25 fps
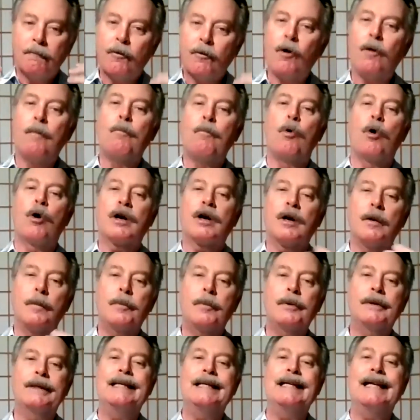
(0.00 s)
For a more
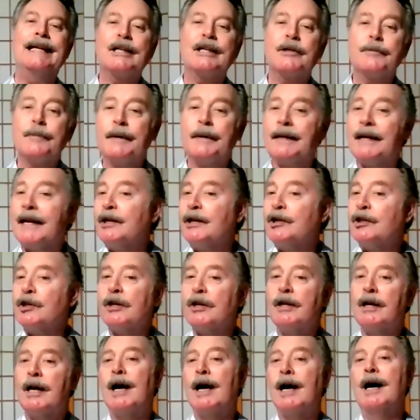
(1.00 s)
complete
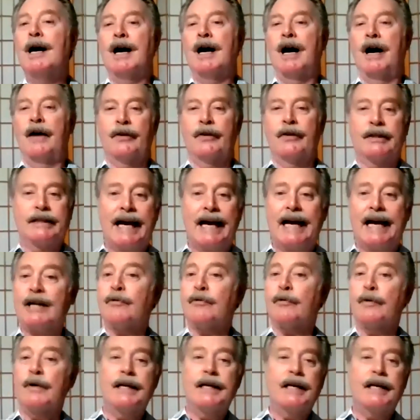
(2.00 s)
explanation of the
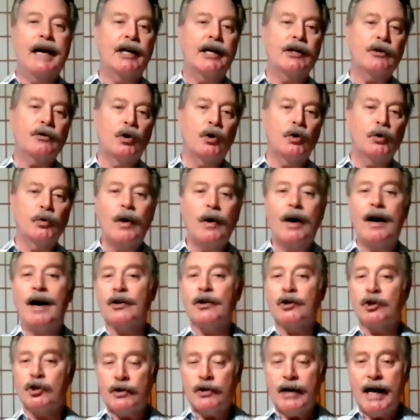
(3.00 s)
tax-free cash growth
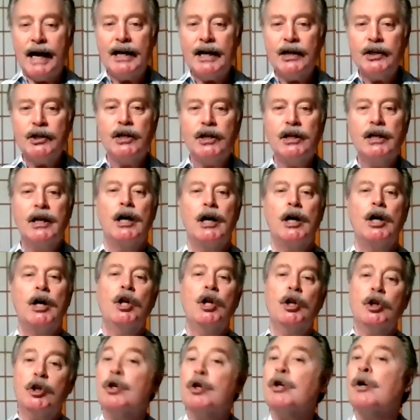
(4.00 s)
warehouse strategy,
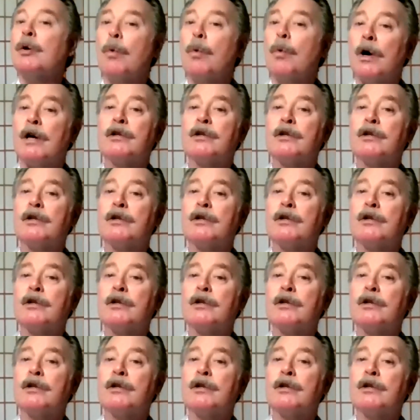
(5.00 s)
you can